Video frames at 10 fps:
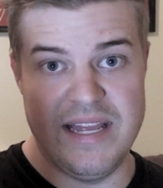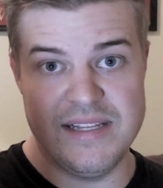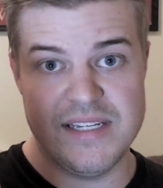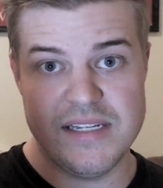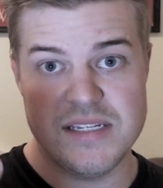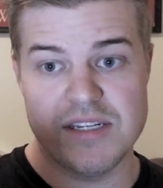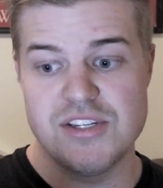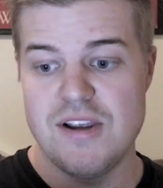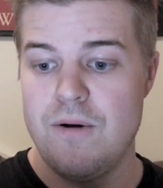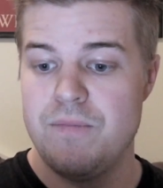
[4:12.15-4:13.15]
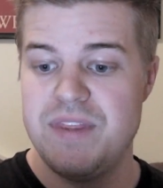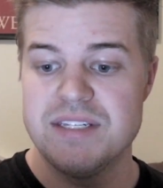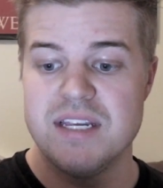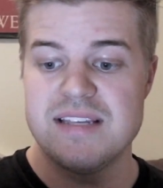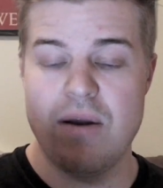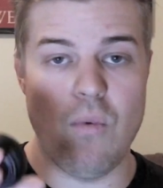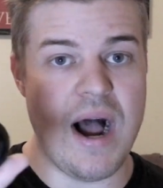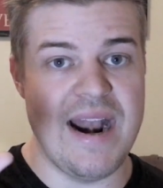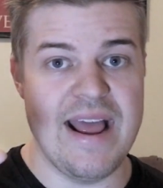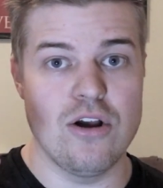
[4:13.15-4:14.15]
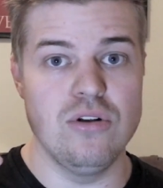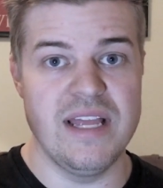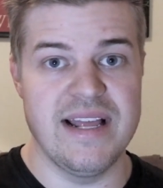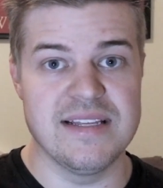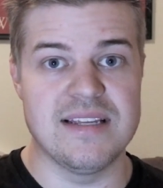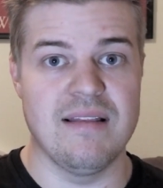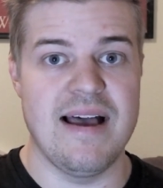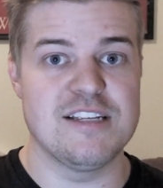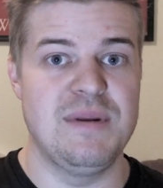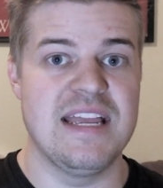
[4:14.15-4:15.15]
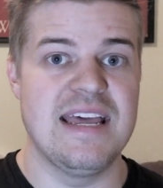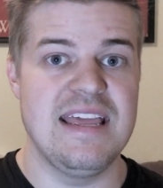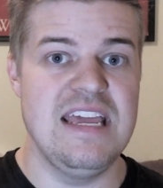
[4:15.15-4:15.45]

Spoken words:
lenses, so this is a wide-angle lens that allows me to get